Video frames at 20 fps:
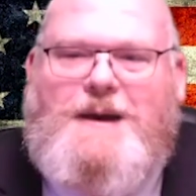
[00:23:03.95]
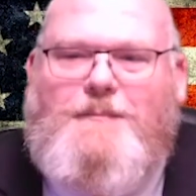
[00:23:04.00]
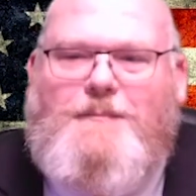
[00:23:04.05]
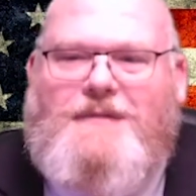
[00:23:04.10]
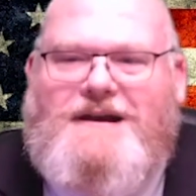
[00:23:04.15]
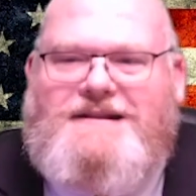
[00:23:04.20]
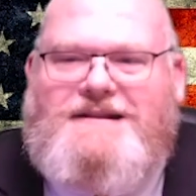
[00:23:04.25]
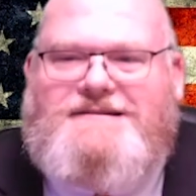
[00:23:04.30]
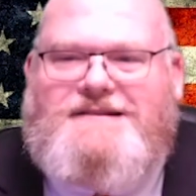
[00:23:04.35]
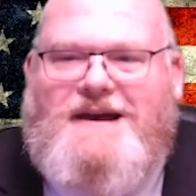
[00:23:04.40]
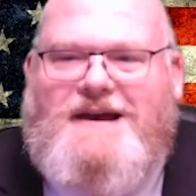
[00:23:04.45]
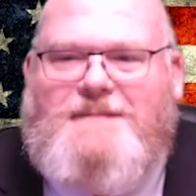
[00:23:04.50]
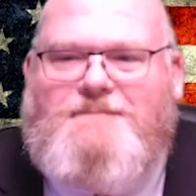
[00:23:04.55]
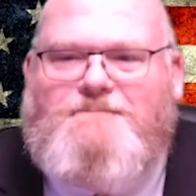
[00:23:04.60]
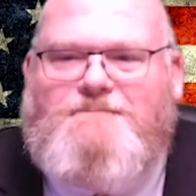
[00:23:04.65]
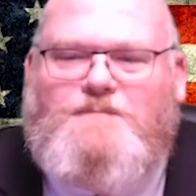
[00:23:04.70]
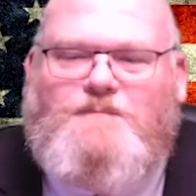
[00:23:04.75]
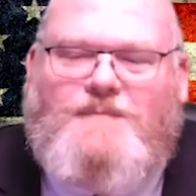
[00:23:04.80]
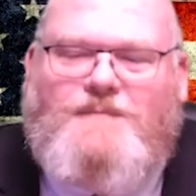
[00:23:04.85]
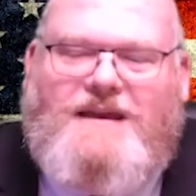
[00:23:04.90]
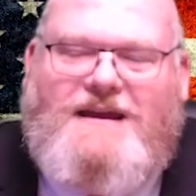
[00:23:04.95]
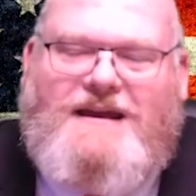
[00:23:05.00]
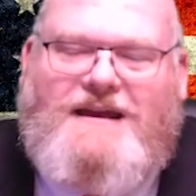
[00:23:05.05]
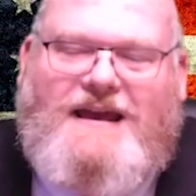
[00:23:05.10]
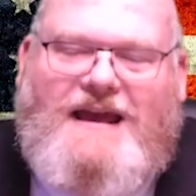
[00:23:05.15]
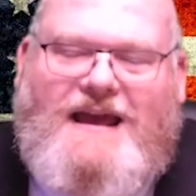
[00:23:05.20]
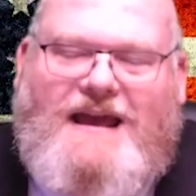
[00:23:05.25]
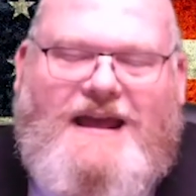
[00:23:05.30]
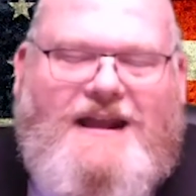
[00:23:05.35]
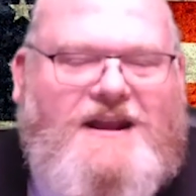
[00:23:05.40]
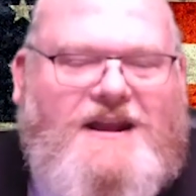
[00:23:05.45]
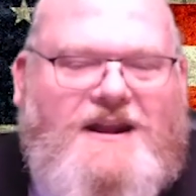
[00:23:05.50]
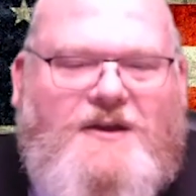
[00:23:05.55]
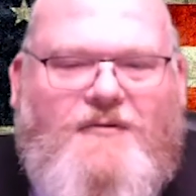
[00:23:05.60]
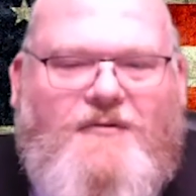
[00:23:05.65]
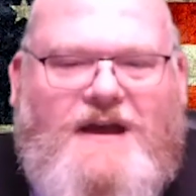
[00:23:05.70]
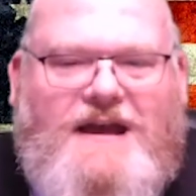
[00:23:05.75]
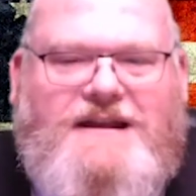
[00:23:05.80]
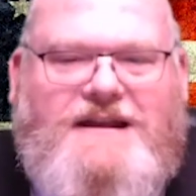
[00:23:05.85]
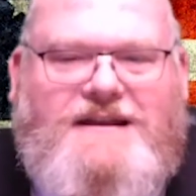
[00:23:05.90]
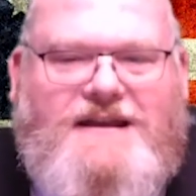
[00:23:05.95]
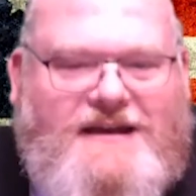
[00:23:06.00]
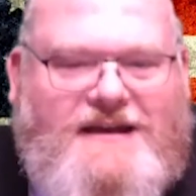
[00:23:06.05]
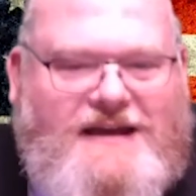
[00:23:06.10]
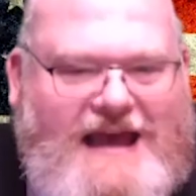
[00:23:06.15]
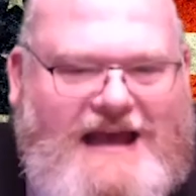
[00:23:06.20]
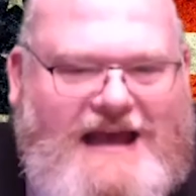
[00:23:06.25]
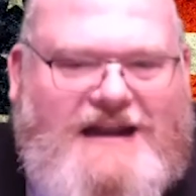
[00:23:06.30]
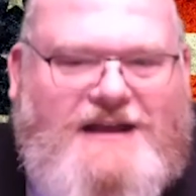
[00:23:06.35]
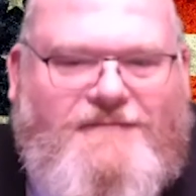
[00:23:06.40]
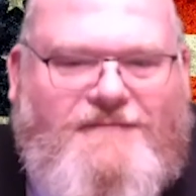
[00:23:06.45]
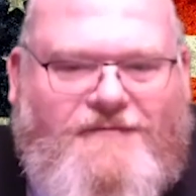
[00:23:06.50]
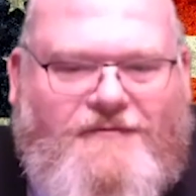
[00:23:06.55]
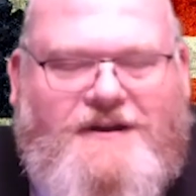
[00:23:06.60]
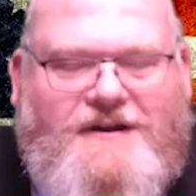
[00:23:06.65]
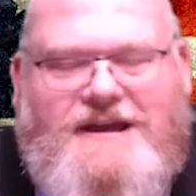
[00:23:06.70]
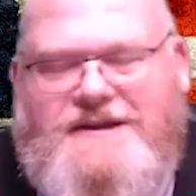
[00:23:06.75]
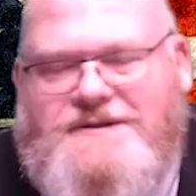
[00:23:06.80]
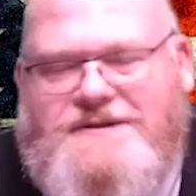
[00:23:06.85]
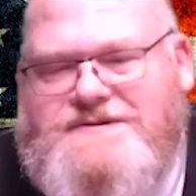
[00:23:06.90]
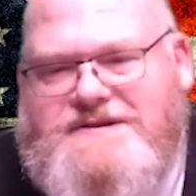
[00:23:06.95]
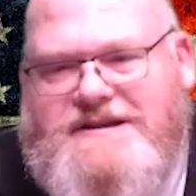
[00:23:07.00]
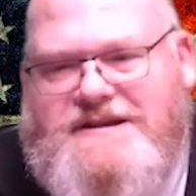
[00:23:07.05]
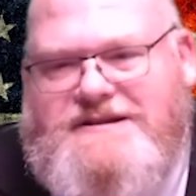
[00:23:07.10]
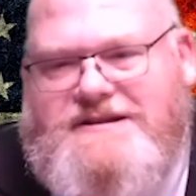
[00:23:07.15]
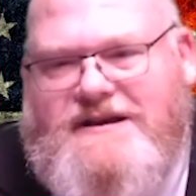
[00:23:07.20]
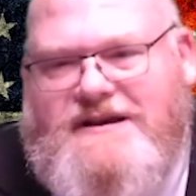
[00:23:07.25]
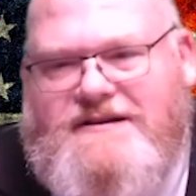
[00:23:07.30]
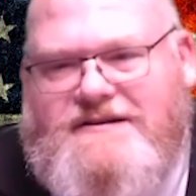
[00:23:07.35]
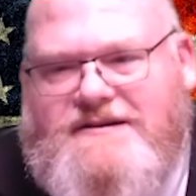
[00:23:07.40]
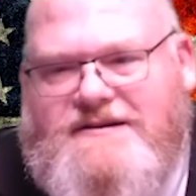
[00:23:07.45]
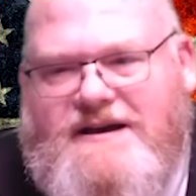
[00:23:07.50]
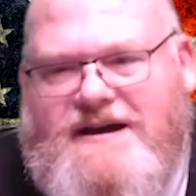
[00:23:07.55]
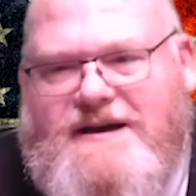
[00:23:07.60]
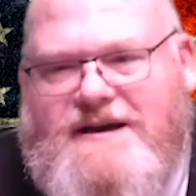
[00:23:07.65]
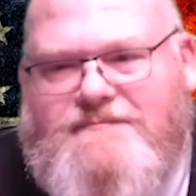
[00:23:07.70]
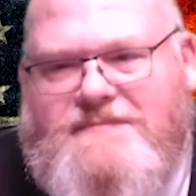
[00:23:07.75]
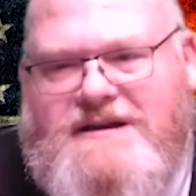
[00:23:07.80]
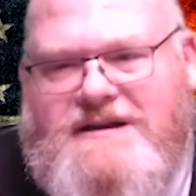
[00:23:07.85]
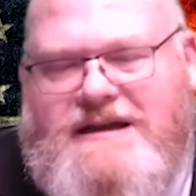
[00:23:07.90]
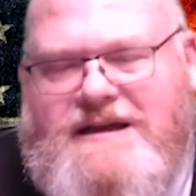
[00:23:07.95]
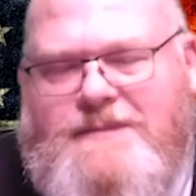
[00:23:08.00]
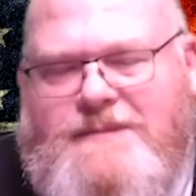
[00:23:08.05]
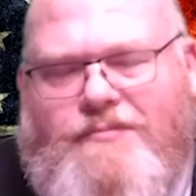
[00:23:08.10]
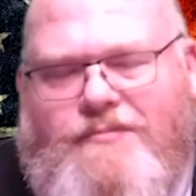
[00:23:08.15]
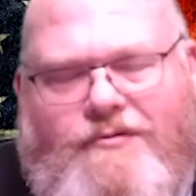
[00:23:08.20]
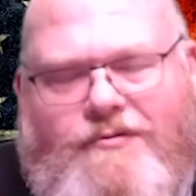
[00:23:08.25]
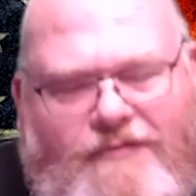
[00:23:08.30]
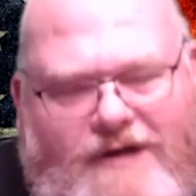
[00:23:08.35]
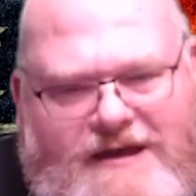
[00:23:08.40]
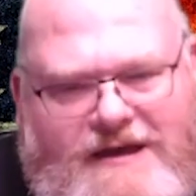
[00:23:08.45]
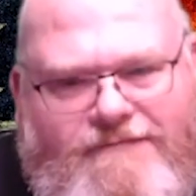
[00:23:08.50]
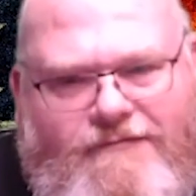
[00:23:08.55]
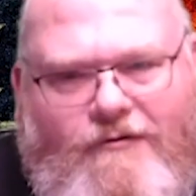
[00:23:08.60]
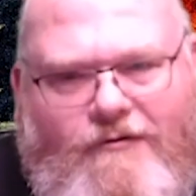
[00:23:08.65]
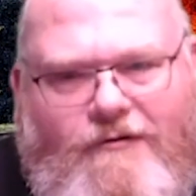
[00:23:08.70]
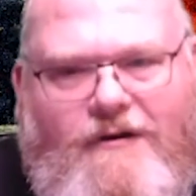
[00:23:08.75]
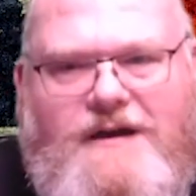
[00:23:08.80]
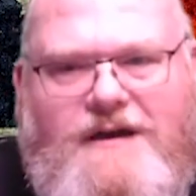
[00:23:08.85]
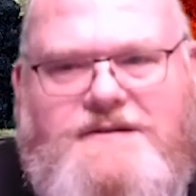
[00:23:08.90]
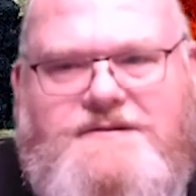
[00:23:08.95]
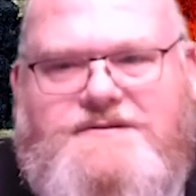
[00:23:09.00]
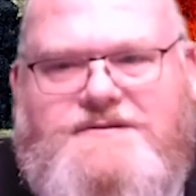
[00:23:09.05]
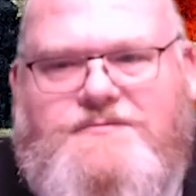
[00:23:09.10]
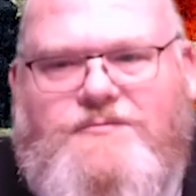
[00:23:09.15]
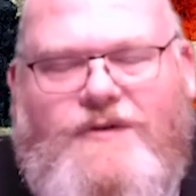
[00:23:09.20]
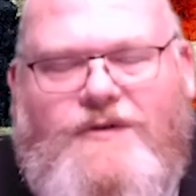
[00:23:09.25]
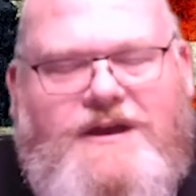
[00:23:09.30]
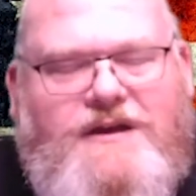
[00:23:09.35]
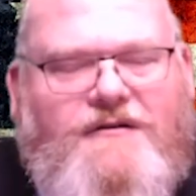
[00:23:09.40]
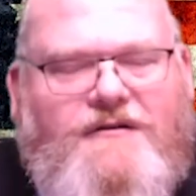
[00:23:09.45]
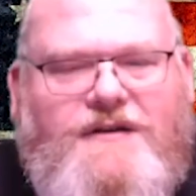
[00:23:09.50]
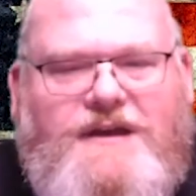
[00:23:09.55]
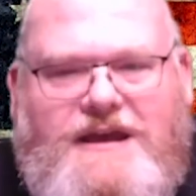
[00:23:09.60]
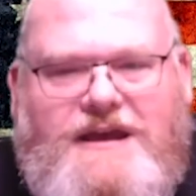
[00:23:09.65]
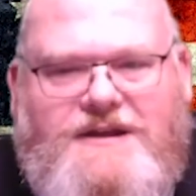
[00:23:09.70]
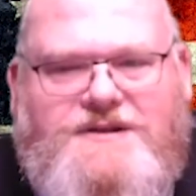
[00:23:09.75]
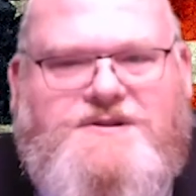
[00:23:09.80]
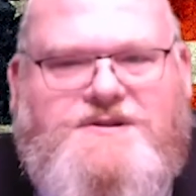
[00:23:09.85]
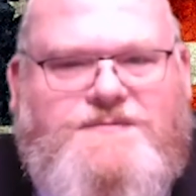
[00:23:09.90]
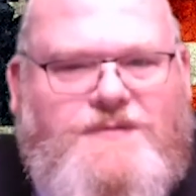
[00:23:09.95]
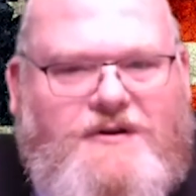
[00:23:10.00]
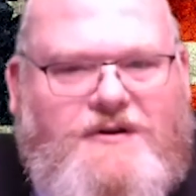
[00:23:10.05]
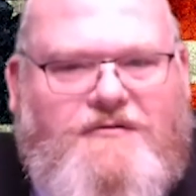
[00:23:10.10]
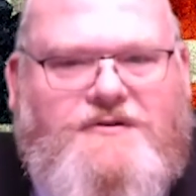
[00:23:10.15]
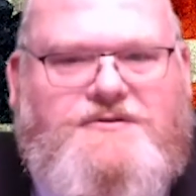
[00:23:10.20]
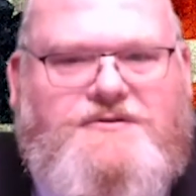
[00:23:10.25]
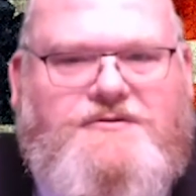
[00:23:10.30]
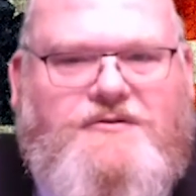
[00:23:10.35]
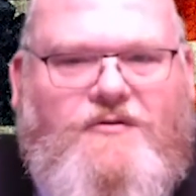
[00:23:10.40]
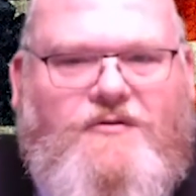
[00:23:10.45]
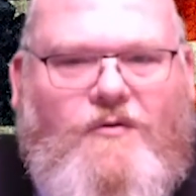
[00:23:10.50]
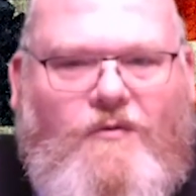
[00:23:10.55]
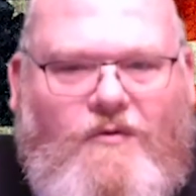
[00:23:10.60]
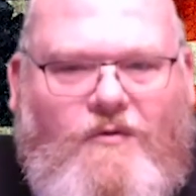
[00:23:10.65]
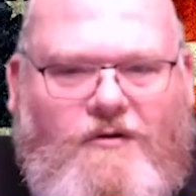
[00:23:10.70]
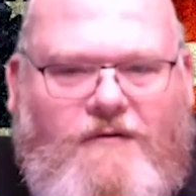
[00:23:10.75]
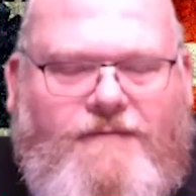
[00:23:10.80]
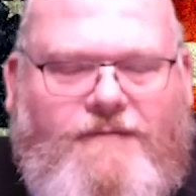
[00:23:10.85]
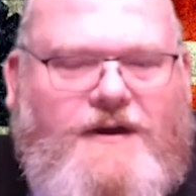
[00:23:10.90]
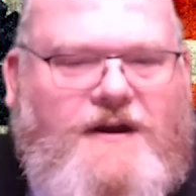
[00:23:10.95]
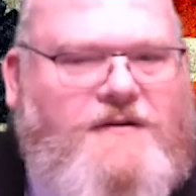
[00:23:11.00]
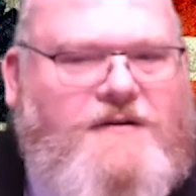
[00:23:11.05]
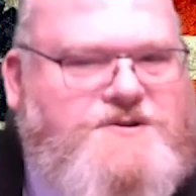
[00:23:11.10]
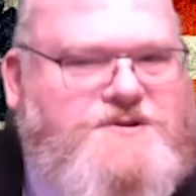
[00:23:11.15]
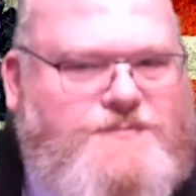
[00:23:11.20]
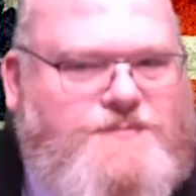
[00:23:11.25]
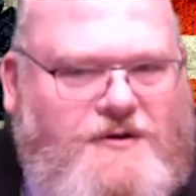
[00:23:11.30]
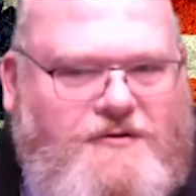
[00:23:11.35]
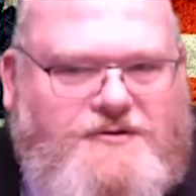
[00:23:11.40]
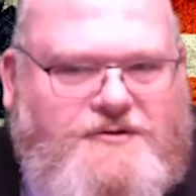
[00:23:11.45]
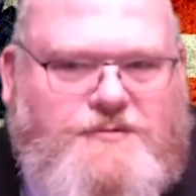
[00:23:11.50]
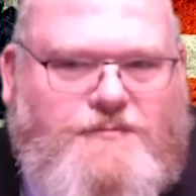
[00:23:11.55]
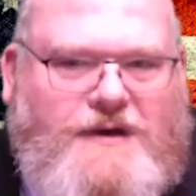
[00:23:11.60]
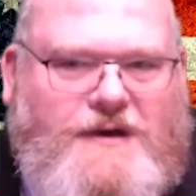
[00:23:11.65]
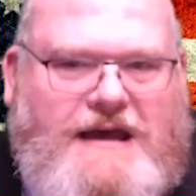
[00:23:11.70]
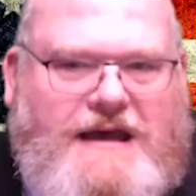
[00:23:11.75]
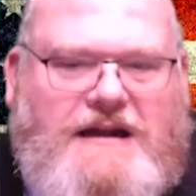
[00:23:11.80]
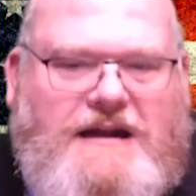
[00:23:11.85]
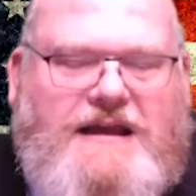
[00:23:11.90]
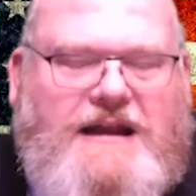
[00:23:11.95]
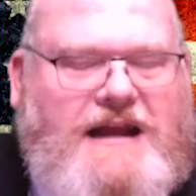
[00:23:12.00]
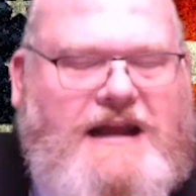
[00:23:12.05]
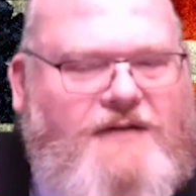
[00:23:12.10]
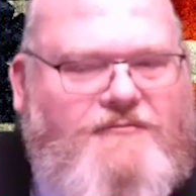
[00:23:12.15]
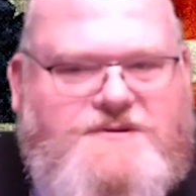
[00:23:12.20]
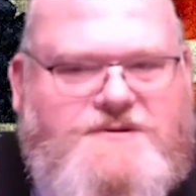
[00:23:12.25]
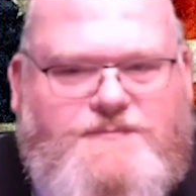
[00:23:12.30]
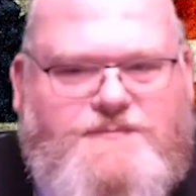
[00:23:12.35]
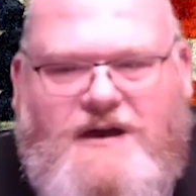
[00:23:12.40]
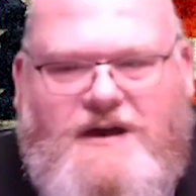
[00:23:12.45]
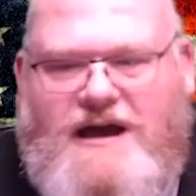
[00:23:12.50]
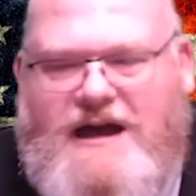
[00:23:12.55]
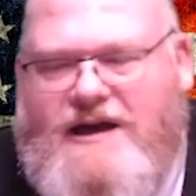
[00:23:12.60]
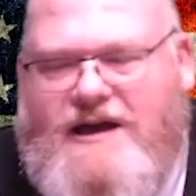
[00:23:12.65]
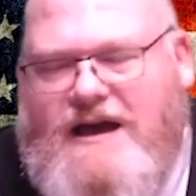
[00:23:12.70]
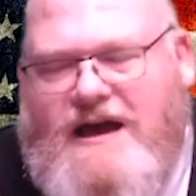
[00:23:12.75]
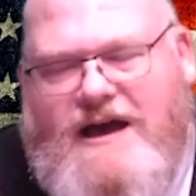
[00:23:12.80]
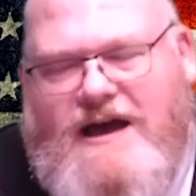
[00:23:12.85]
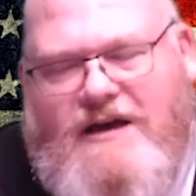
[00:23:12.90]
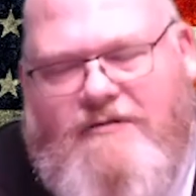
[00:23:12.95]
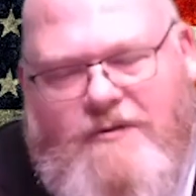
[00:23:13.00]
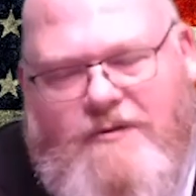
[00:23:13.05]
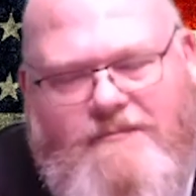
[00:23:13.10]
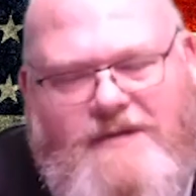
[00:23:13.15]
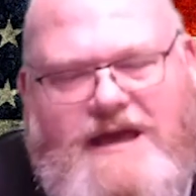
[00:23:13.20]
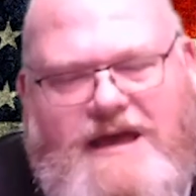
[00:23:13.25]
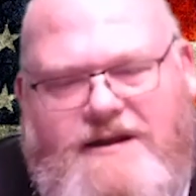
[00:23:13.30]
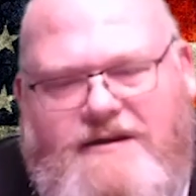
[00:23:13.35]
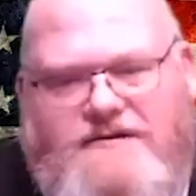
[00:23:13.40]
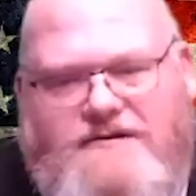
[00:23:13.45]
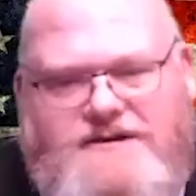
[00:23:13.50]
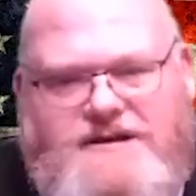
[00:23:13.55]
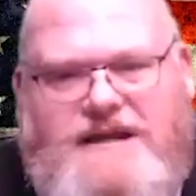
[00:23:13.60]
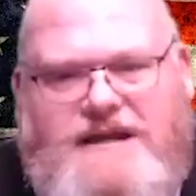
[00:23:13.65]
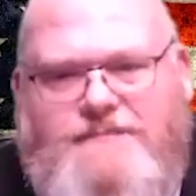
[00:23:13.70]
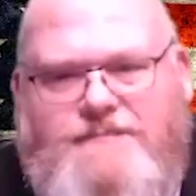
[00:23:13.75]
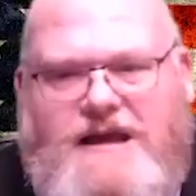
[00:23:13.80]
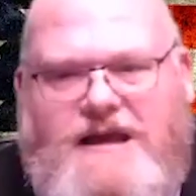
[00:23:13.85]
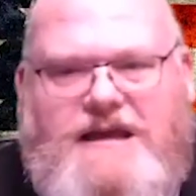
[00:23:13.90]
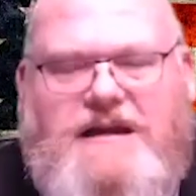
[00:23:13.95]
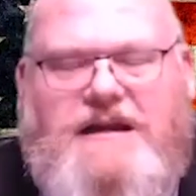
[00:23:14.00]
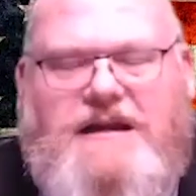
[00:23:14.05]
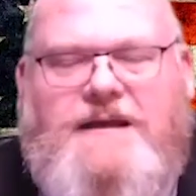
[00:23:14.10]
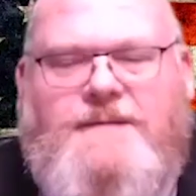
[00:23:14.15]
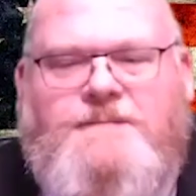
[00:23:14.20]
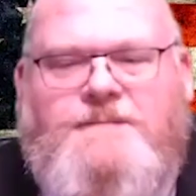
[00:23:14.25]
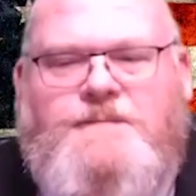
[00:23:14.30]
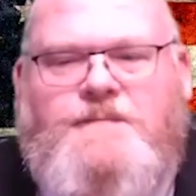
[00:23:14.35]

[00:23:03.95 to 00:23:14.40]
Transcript: But at any rate, AllenforNC.com. Pray for us. We are in spiritual warfare, spiritual battle, and I remind our team daily.